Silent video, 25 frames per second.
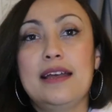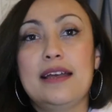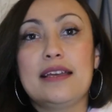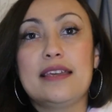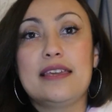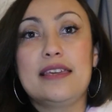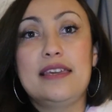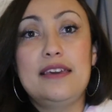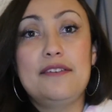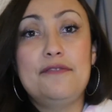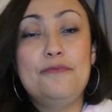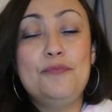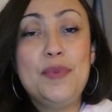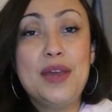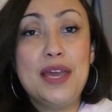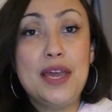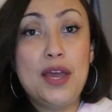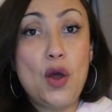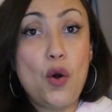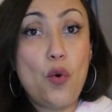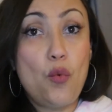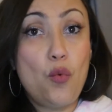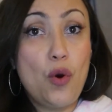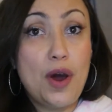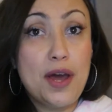give me
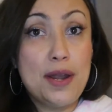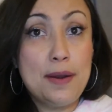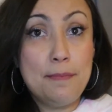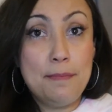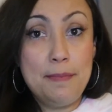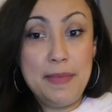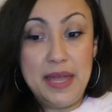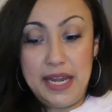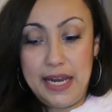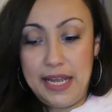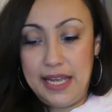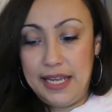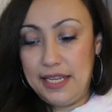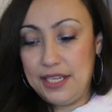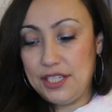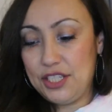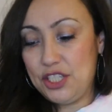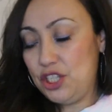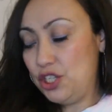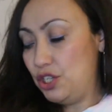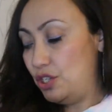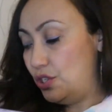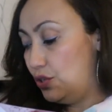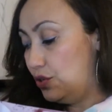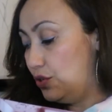1 minute
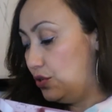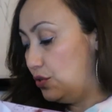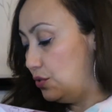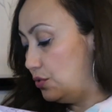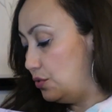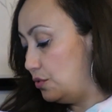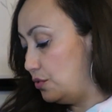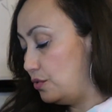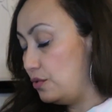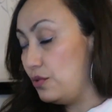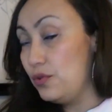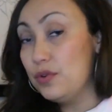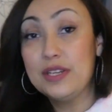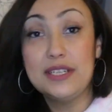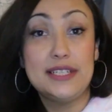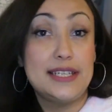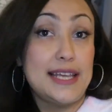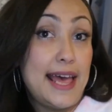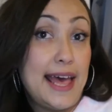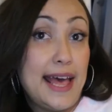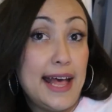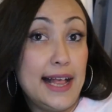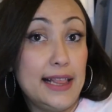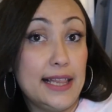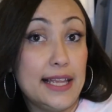to
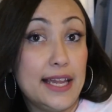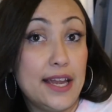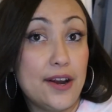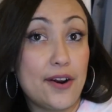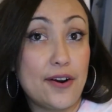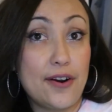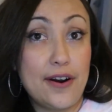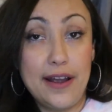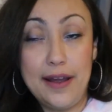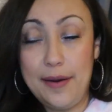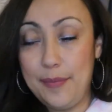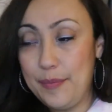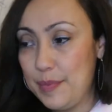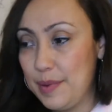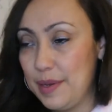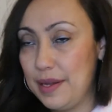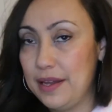tally her up.